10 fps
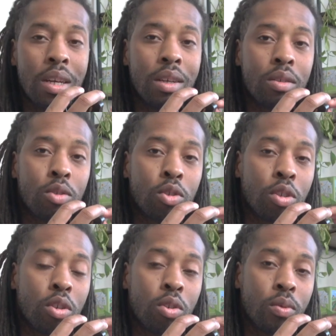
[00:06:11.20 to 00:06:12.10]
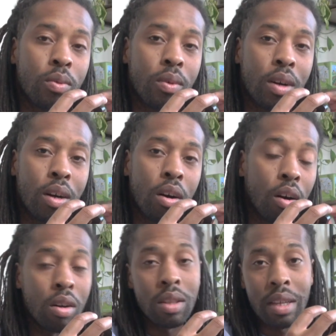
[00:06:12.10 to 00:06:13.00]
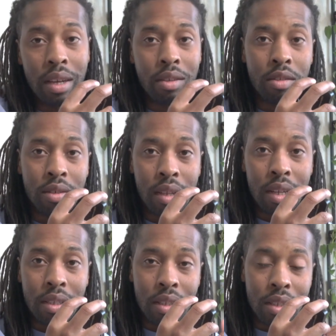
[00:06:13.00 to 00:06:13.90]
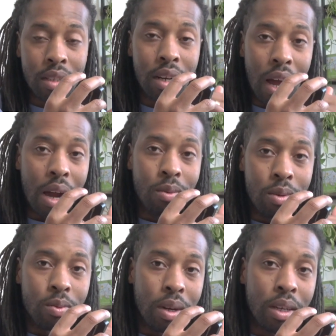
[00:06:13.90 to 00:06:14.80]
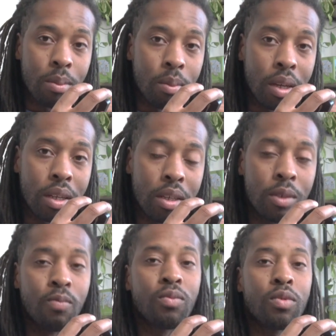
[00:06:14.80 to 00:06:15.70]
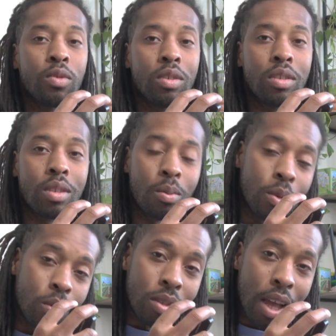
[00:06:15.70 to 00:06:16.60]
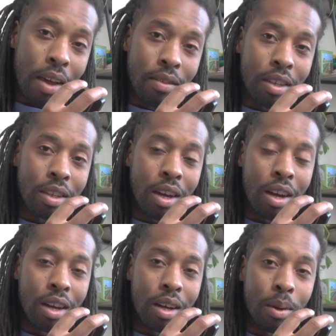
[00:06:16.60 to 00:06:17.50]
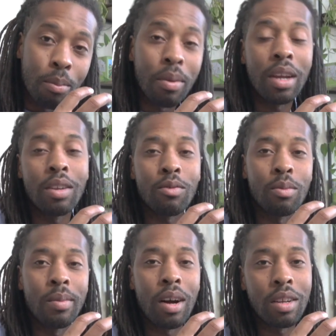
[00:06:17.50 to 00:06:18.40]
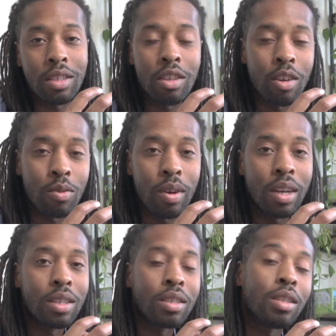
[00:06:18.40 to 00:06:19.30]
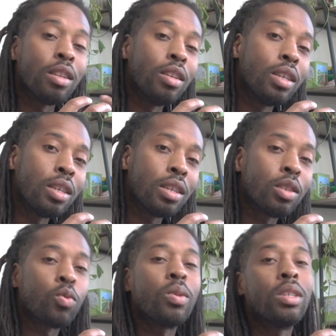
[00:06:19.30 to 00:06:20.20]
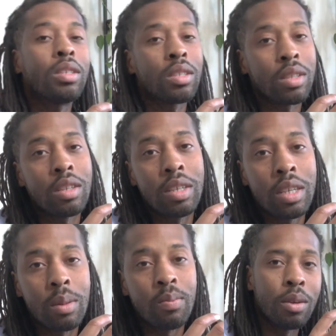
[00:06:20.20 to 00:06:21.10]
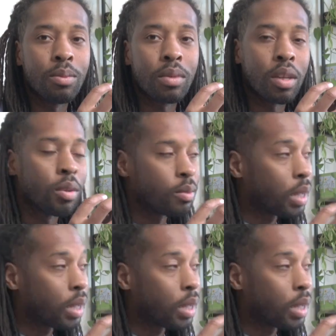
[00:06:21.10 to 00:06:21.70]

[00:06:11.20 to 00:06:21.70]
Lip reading: It'll show you all the exercises that I would recommend for someone who's having pain from osteoarthritis in the knee as well as in their hip. So